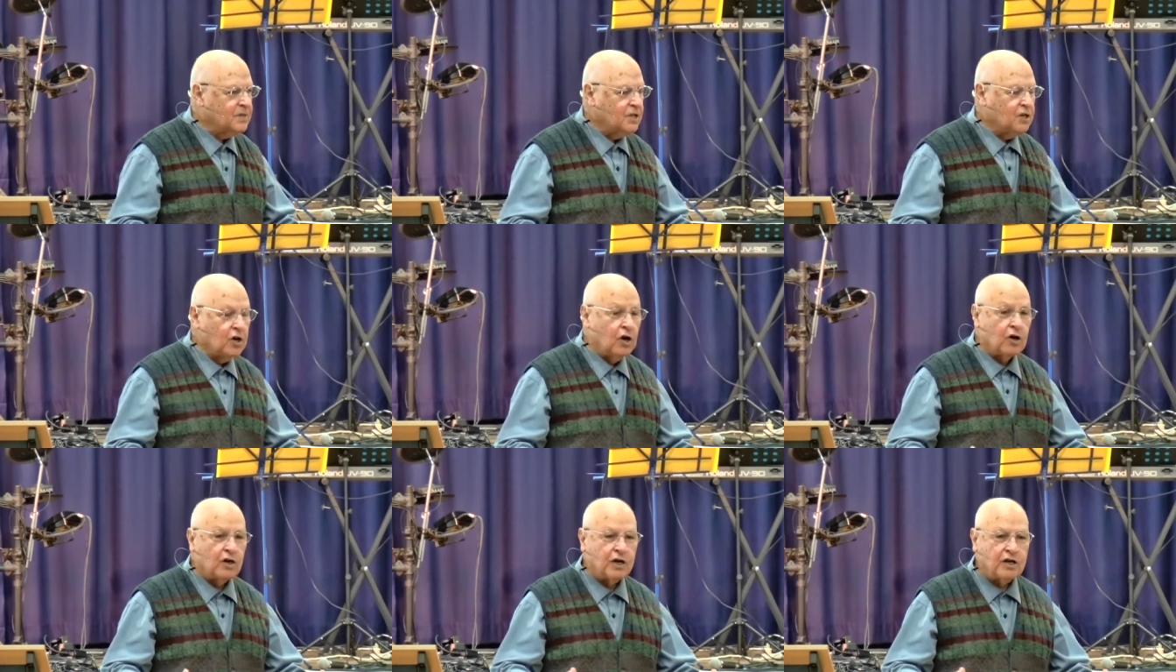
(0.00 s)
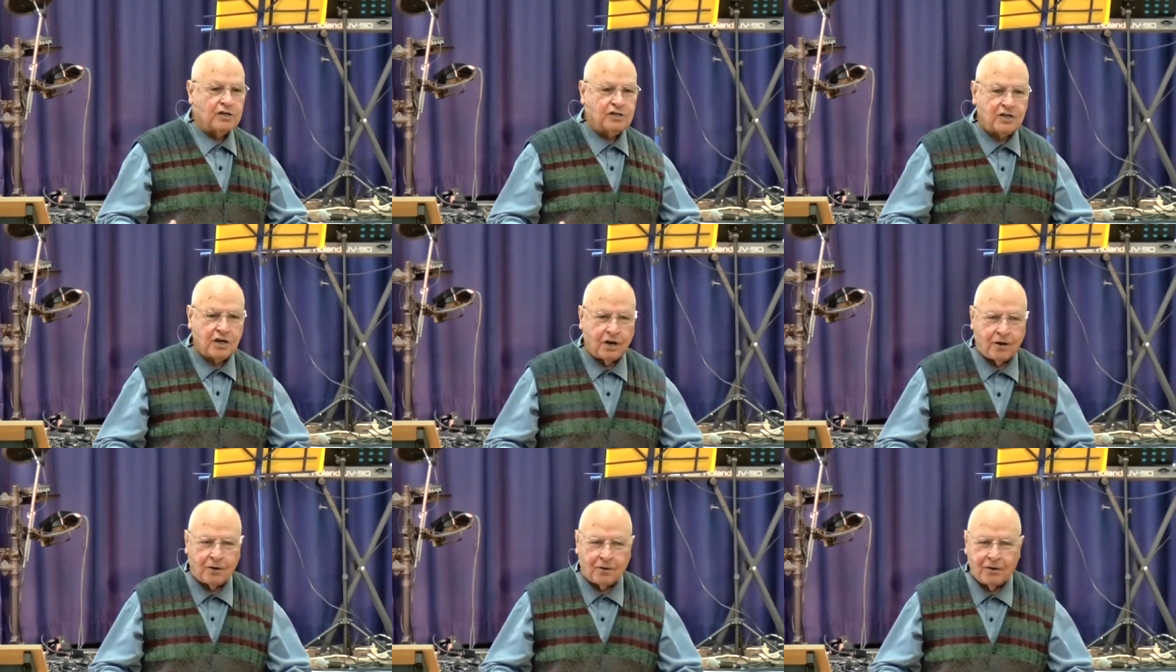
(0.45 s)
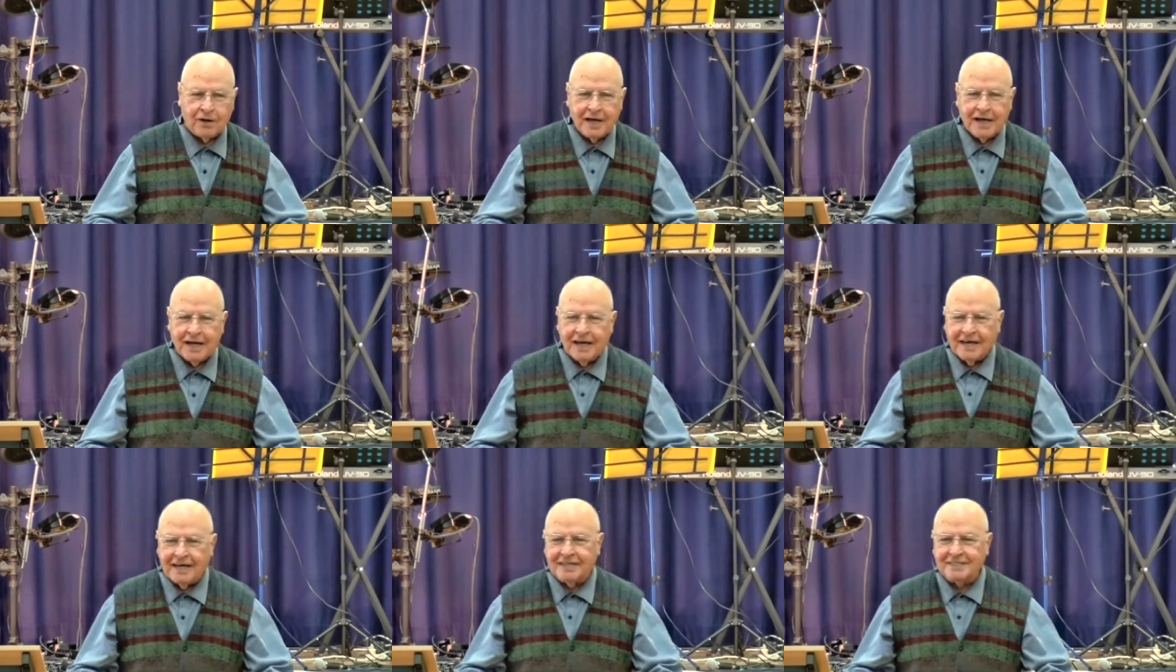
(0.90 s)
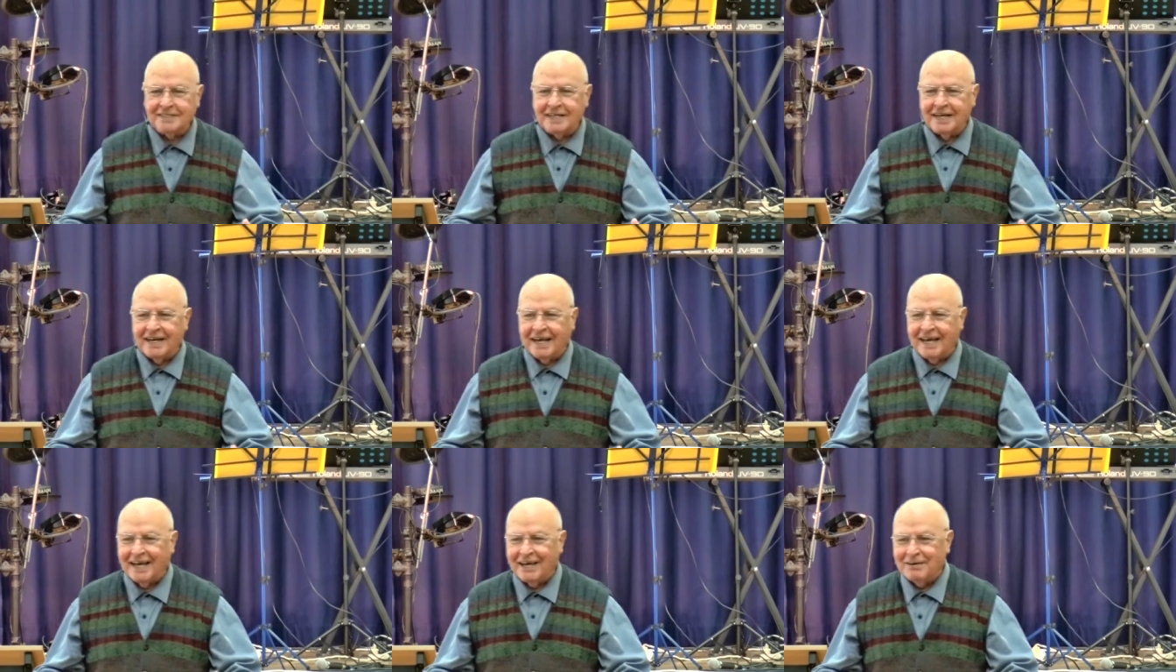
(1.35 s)
Young Cho is
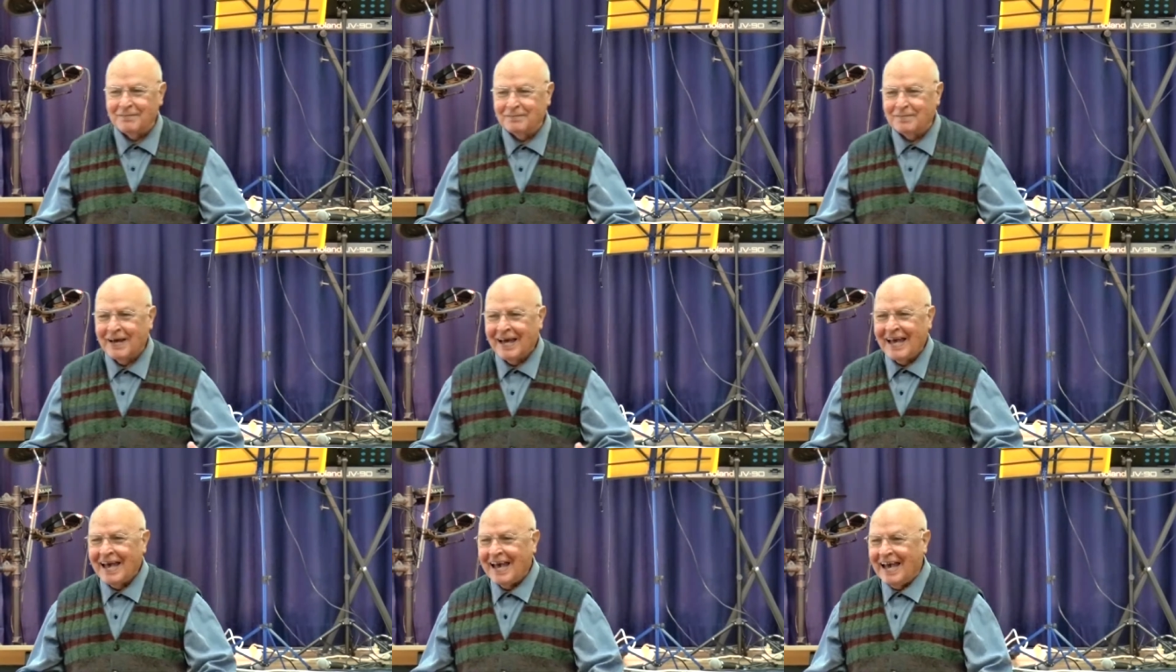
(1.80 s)
the name.